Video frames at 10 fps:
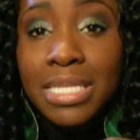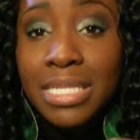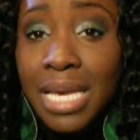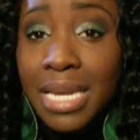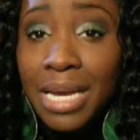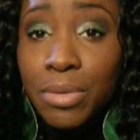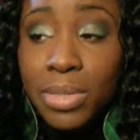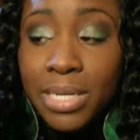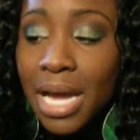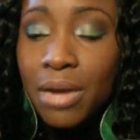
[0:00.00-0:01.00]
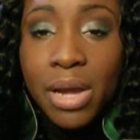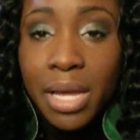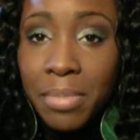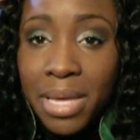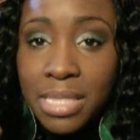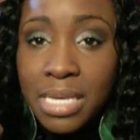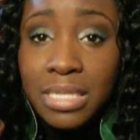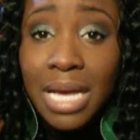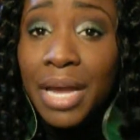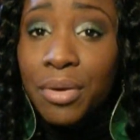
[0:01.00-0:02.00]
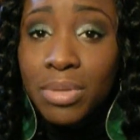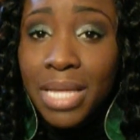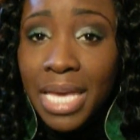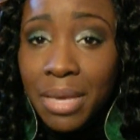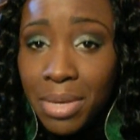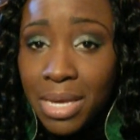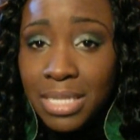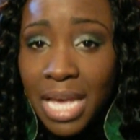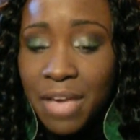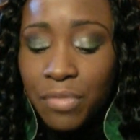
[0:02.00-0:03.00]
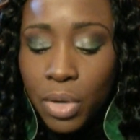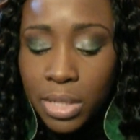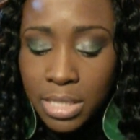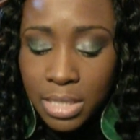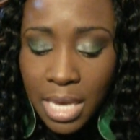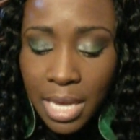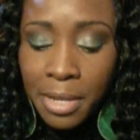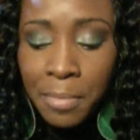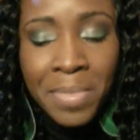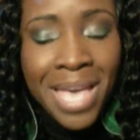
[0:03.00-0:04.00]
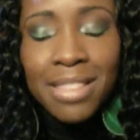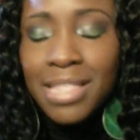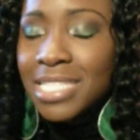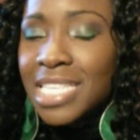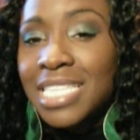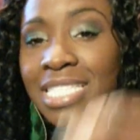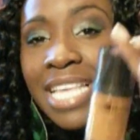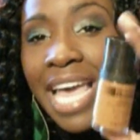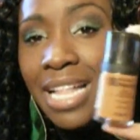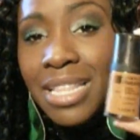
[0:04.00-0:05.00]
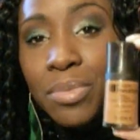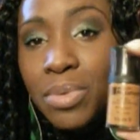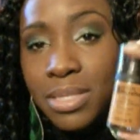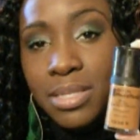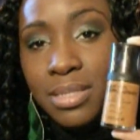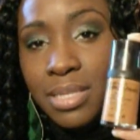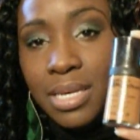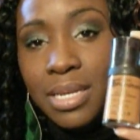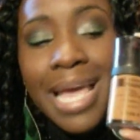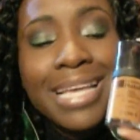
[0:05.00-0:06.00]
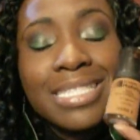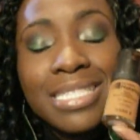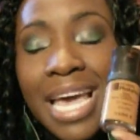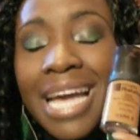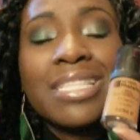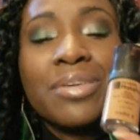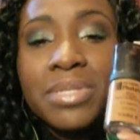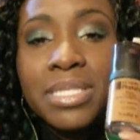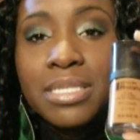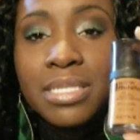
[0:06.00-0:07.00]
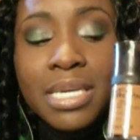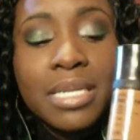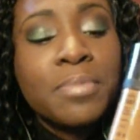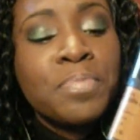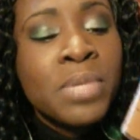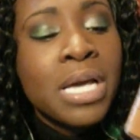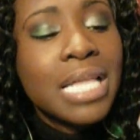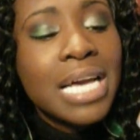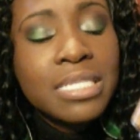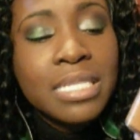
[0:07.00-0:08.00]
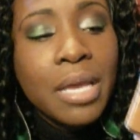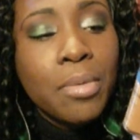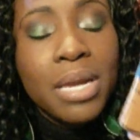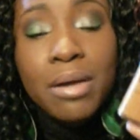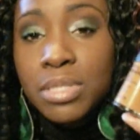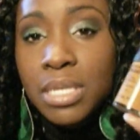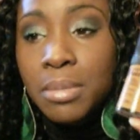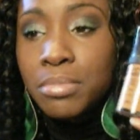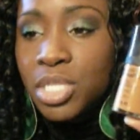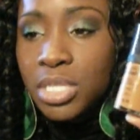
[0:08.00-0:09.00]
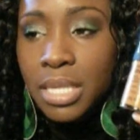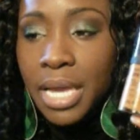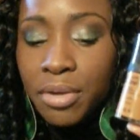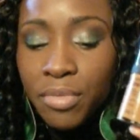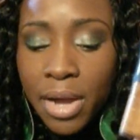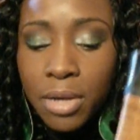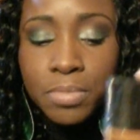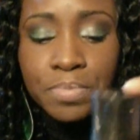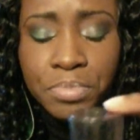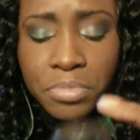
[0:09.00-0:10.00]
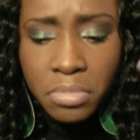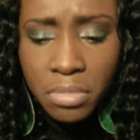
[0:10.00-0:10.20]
oily skin, I would not recommend this. I don't like it because I have oily skin, and that's exactly what this did. Exactly what this did. Last night when I was just laying around,